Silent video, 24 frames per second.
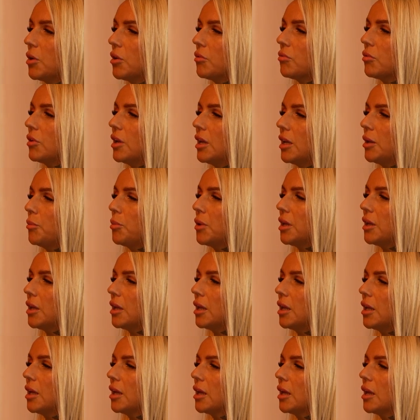can we really
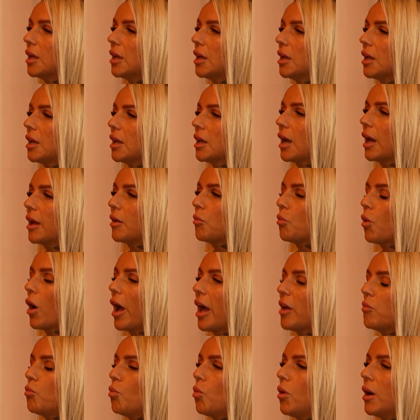be?
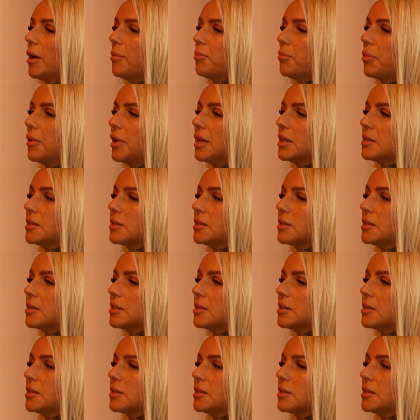And what